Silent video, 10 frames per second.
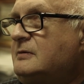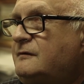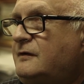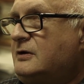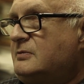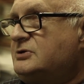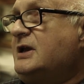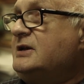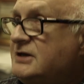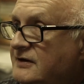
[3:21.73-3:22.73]
films
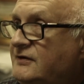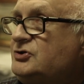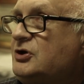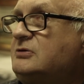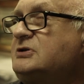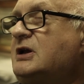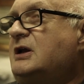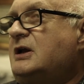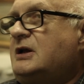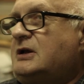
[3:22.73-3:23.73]
and TV shows
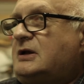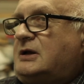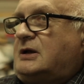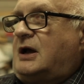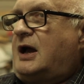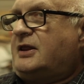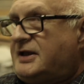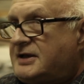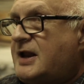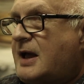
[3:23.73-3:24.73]
on the
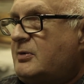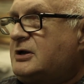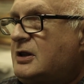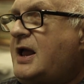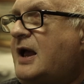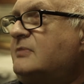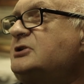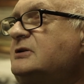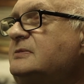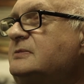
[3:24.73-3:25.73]
economic collapse